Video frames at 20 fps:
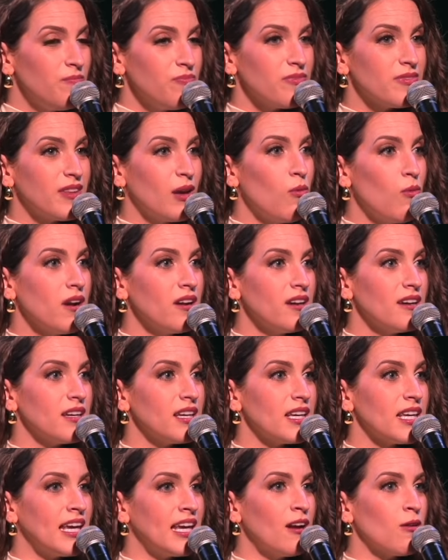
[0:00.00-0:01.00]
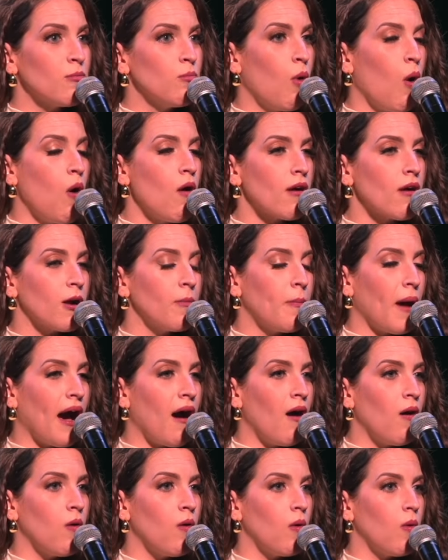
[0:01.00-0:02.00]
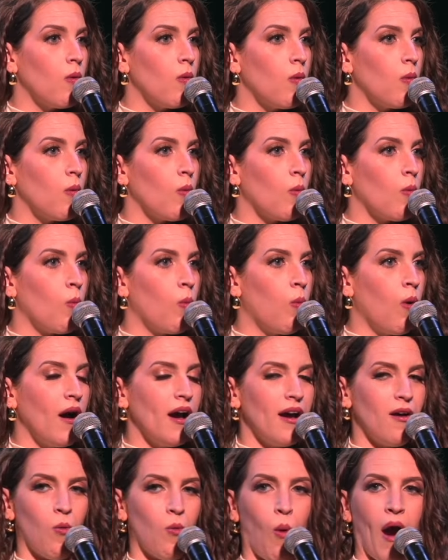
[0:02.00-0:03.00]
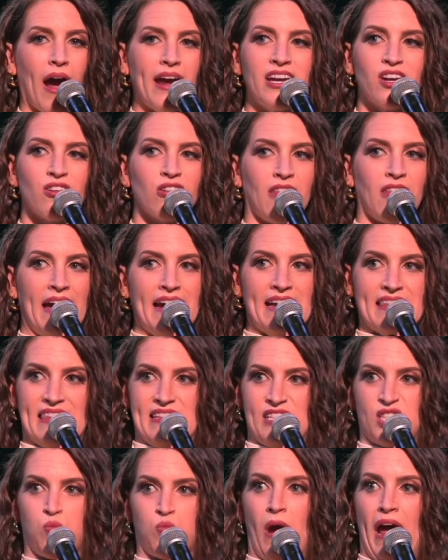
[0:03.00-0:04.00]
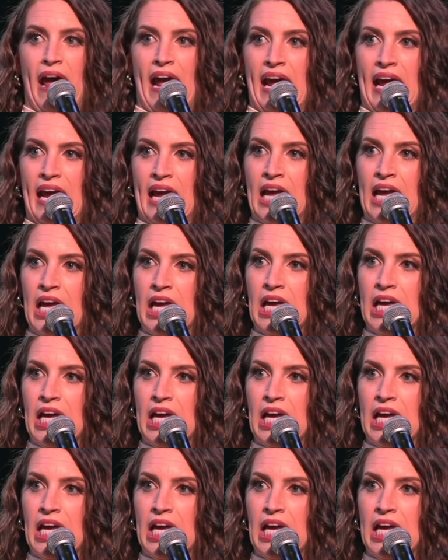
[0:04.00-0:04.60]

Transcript: They want to hear more about why you're like this way.